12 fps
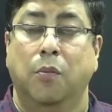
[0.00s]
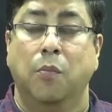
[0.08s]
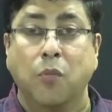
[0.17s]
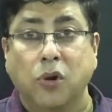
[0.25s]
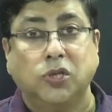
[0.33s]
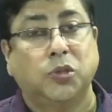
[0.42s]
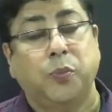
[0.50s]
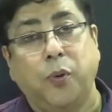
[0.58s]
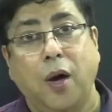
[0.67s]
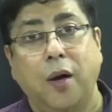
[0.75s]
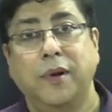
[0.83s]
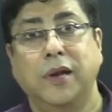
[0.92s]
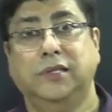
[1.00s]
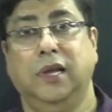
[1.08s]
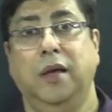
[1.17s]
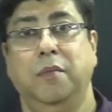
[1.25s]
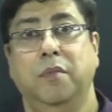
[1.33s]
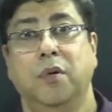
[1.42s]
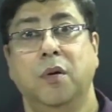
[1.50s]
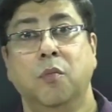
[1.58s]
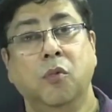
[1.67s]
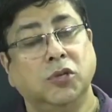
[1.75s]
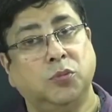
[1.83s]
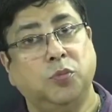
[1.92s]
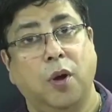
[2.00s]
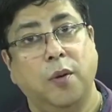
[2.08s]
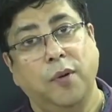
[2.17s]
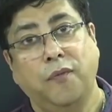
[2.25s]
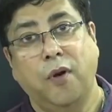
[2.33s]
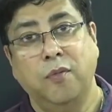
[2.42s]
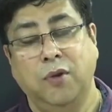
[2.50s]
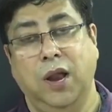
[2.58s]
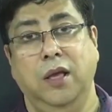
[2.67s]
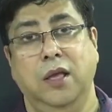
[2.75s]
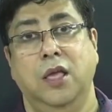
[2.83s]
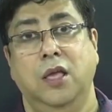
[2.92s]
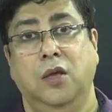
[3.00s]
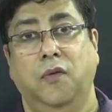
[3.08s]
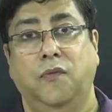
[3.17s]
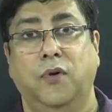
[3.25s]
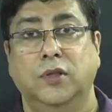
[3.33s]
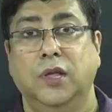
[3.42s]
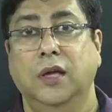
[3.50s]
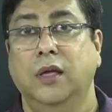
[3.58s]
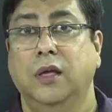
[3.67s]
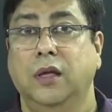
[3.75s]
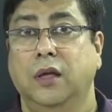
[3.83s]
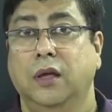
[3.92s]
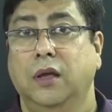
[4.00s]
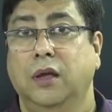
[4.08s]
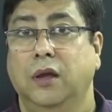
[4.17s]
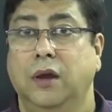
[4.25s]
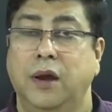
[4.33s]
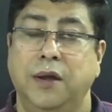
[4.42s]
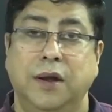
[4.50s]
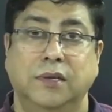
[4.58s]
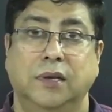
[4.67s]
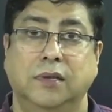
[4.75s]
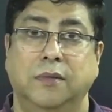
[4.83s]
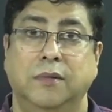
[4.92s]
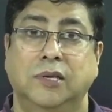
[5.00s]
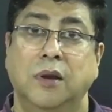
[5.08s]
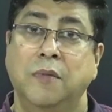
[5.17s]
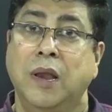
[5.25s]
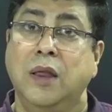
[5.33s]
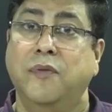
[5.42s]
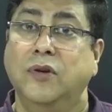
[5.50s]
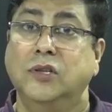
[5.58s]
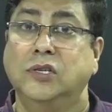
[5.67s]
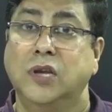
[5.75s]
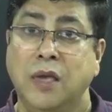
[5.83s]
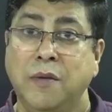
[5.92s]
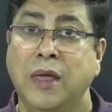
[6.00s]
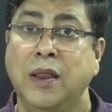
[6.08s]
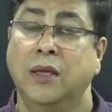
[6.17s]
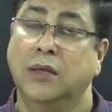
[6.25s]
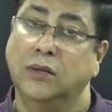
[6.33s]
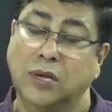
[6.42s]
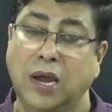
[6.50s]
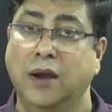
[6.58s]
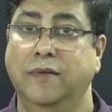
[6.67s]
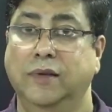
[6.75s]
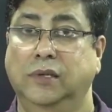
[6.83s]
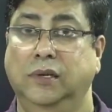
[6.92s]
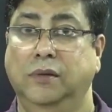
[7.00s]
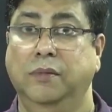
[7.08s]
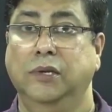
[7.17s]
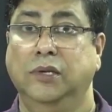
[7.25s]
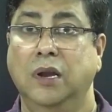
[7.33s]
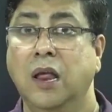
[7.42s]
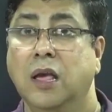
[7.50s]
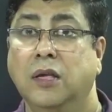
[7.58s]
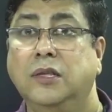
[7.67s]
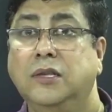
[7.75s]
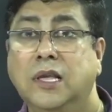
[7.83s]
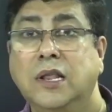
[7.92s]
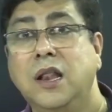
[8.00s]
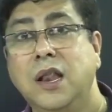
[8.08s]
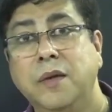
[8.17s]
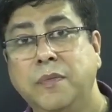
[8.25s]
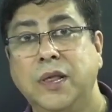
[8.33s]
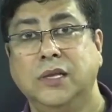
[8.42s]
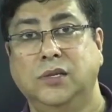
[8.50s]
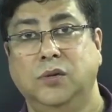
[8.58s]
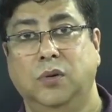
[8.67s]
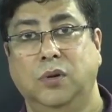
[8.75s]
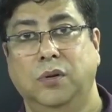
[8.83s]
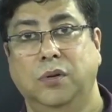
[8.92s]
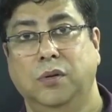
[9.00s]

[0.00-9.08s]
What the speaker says: most probable sum, most probable formula for the entrance examination, mainly for JEE Main, JEE Advanced examination. This is the Leibniz rule.